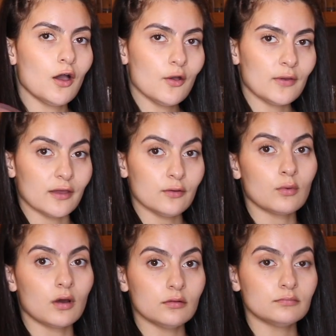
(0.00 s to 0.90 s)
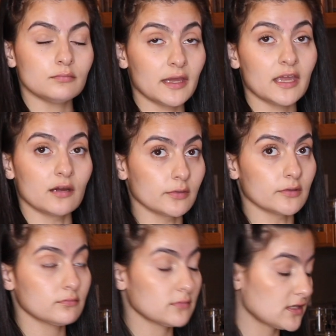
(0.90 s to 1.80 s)
Okay, well, my camera
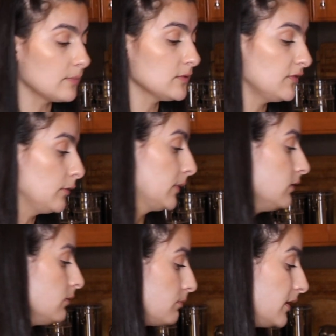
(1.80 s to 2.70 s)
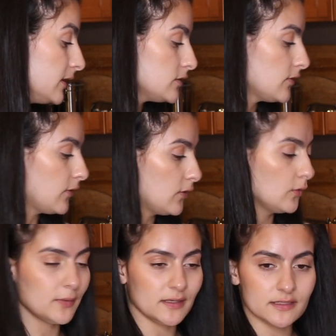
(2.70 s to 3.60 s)
stopped filming, but
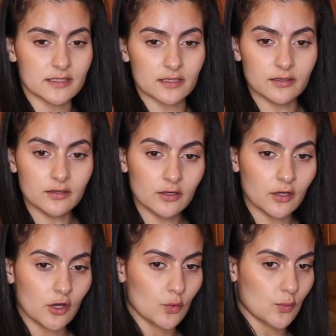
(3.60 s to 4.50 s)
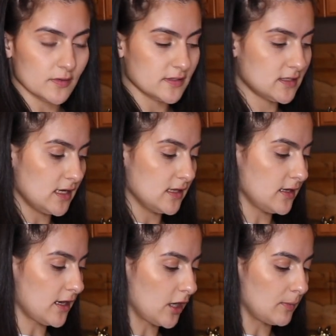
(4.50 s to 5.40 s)
all we did was take the
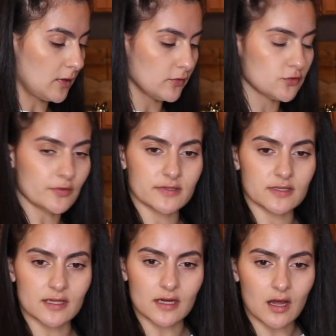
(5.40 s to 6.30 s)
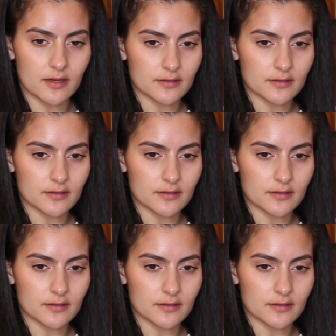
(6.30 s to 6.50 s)
caramel and drizzle it on